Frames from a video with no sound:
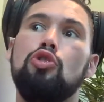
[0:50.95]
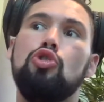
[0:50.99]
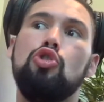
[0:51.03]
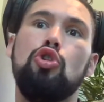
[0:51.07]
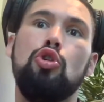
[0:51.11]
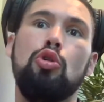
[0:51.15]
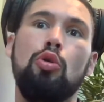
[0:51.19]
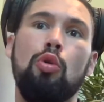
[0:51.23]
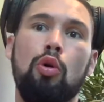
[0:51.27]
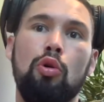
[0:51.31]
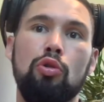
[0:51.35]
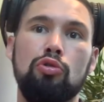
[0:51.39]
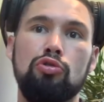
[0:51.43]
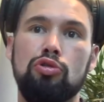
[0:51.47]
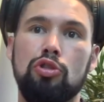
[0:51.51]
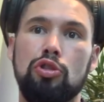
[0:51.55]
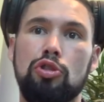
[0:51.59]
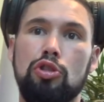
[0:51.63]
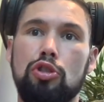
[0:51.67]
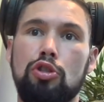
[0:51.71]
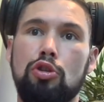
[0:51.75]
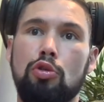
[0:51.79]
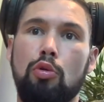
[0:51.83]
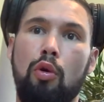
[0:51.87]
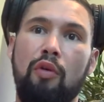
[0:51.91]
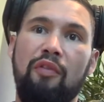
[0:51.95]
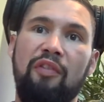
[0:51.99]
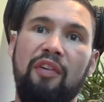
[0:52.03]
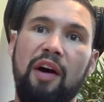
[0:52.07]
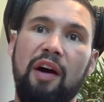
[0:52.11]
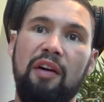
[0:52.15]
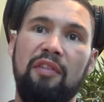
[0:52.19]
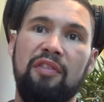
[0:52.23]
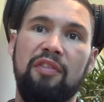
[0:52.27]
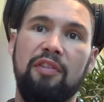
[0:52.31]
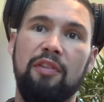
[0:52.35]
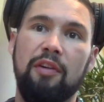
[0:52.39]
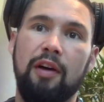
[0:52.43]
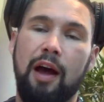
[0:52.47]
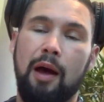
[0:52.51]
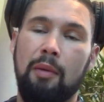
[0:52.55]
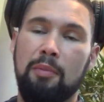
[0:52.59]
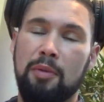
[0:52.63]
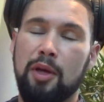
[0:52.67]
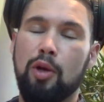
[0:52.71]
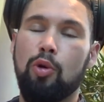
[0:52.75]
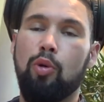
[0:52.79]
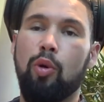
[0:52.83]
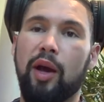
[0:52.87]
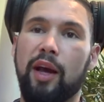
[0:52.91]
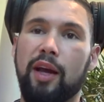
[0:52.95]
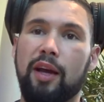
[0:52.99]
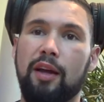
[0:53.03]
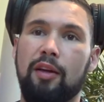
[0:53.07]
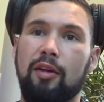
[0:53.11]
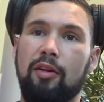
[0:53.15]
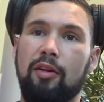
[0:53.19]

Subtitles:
200 to 205. I'll be quick.